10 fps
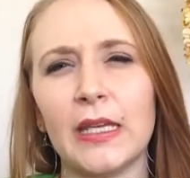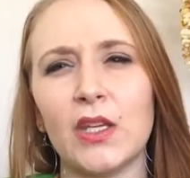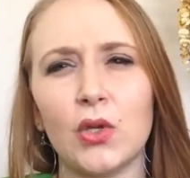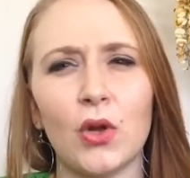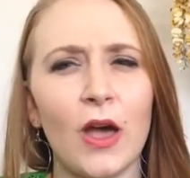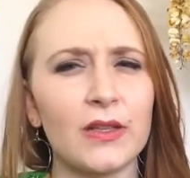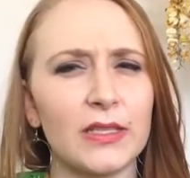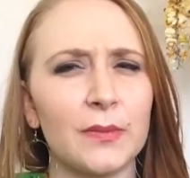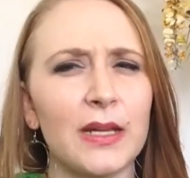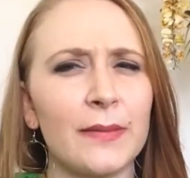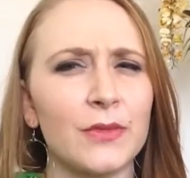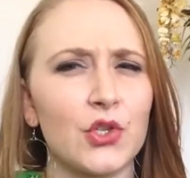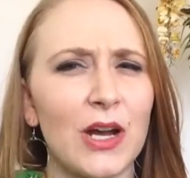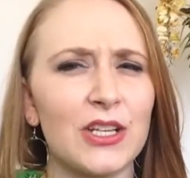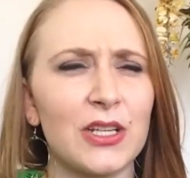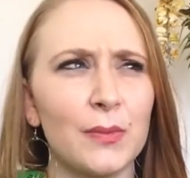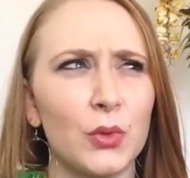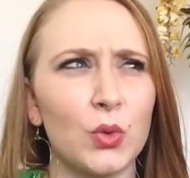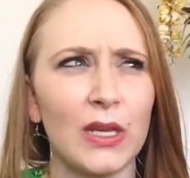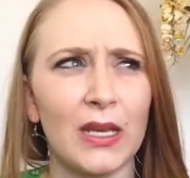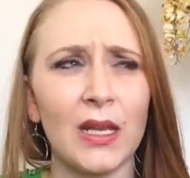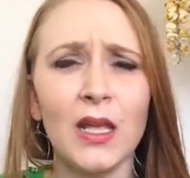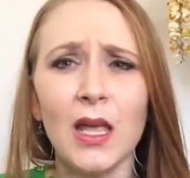You know how sometimes dry shampoo can